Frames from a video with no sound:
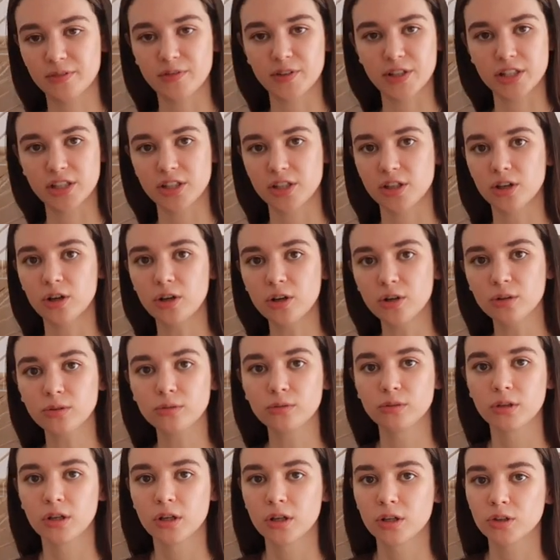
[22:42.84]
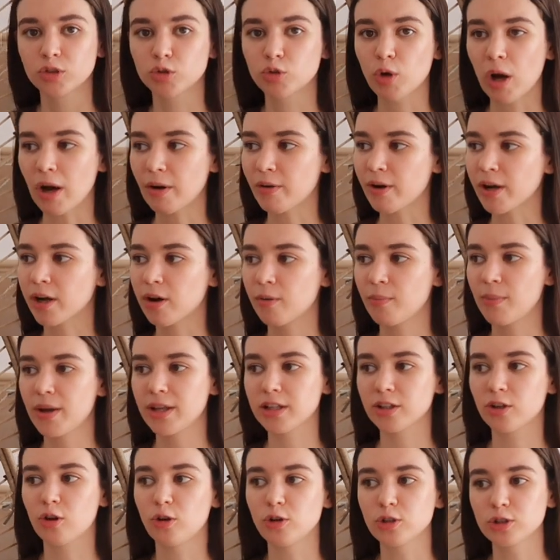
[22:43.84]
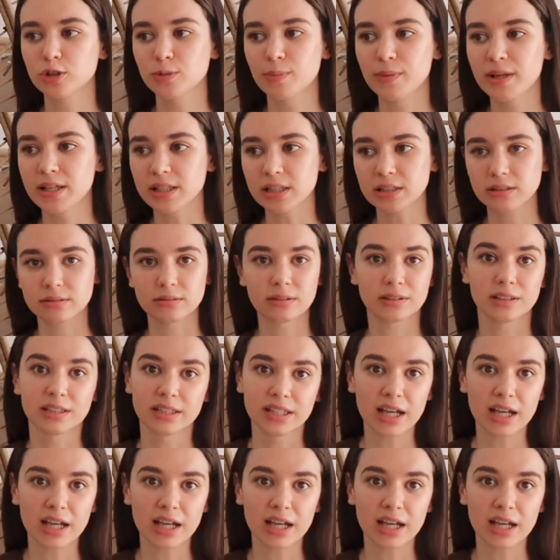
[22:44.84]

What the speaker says: the video. Do I recommend Goldsmiths?